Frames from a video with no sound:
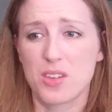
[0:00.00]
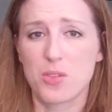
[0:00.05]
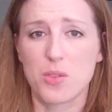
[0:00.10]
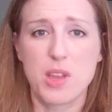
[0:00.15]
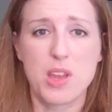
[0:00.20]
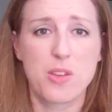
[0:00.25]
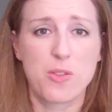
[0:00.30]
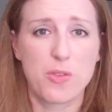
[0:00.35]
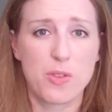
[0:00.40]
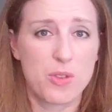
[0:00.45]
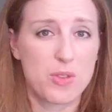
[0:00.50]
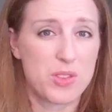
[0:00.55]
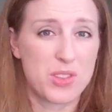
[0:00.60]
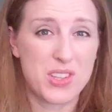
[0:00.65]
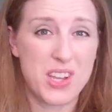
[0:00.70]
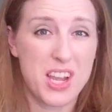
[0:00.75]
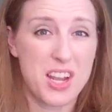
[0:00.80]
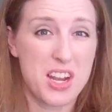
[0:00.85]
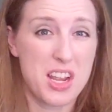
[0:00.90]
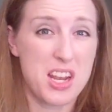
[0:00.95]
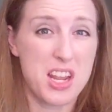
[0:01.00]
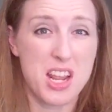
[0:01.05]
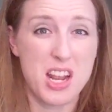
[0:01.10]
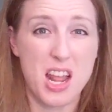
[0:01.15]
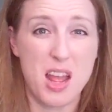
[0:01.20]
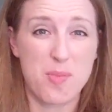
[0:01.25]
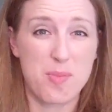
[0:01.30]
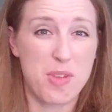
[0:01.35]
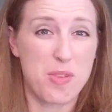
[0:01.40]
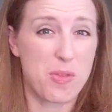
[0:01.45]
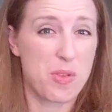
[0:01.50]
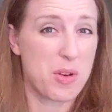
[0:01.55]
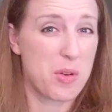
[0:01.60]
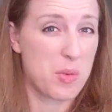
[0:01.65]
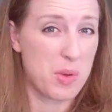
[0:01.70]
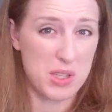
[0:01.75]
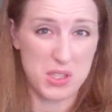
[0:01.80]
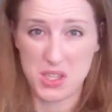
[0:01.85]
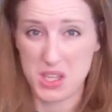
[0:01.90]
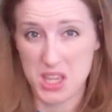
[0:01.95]
The Greek food stand I'd eaten at
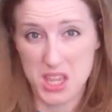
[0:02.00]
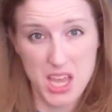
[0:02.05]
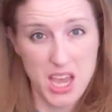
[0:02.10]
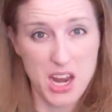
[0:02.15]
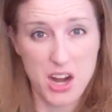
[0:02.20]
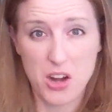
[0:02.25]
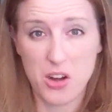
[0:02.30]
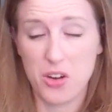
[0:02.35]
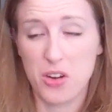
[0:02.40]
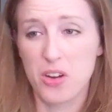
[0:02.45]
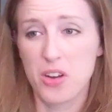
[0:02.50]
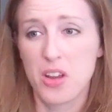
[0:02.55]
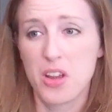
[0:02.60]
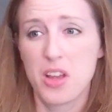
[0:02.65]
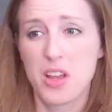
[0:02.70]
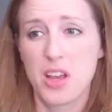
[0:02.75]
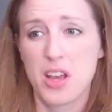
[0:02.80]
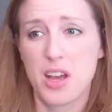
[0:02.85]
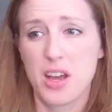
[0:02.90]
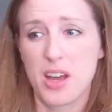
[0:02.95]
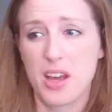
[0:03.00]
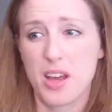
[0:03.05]
before wasn't there.